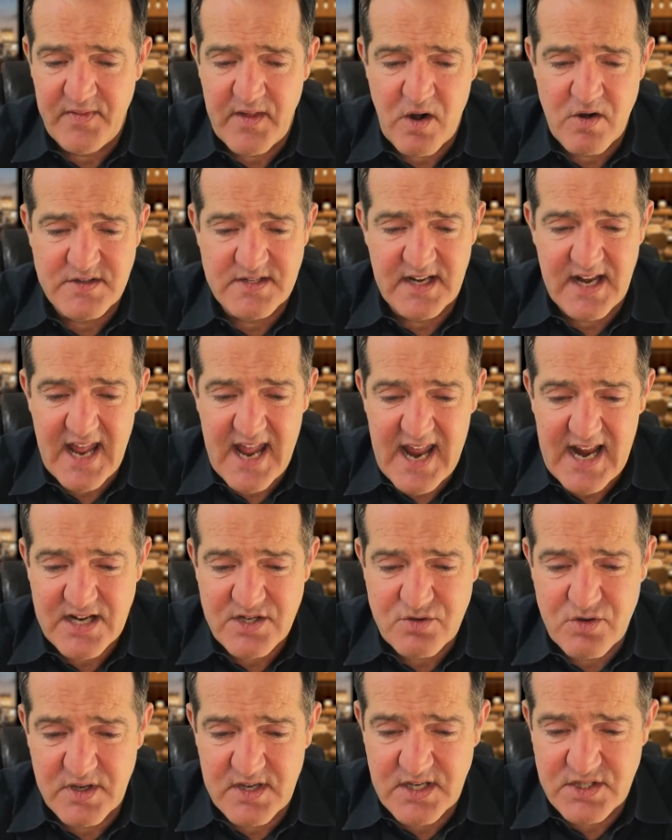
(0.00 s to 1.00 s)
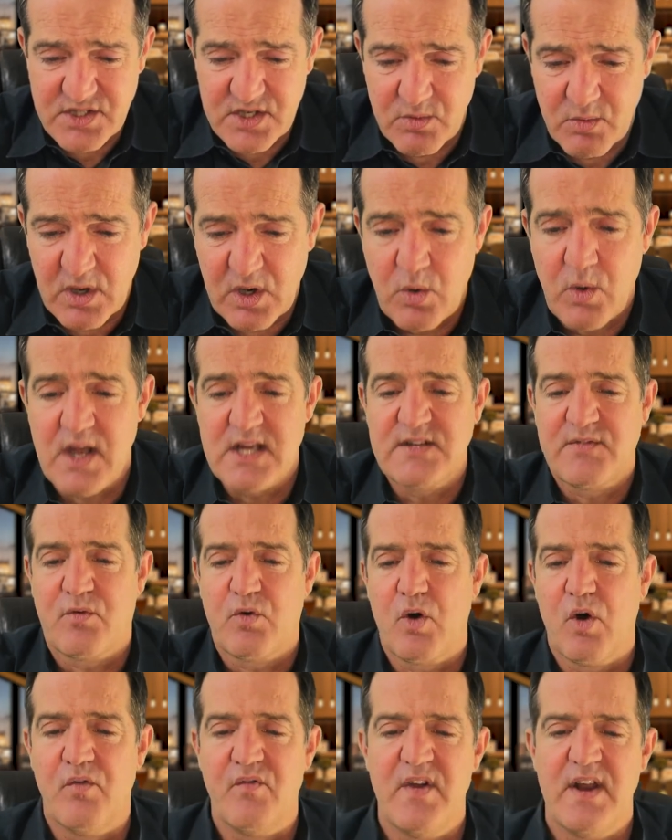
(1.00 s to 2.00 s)
and there is an extradition request
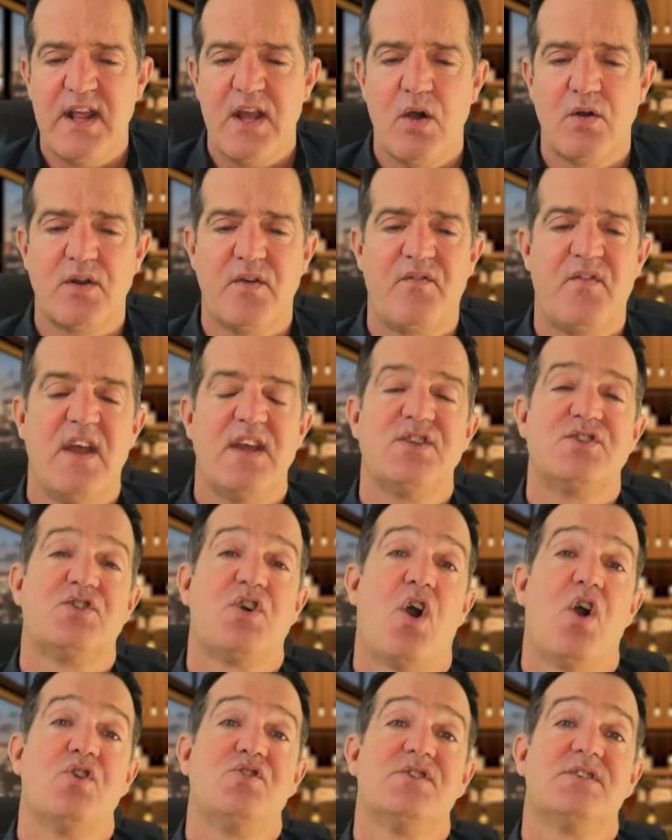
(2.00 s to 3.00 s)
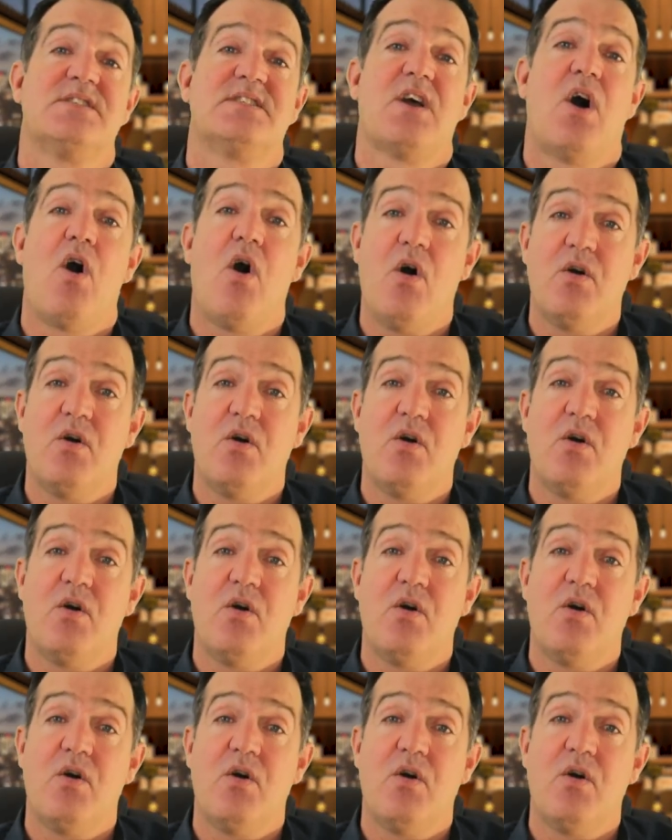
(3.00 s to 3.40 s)
for Ovidio to face charges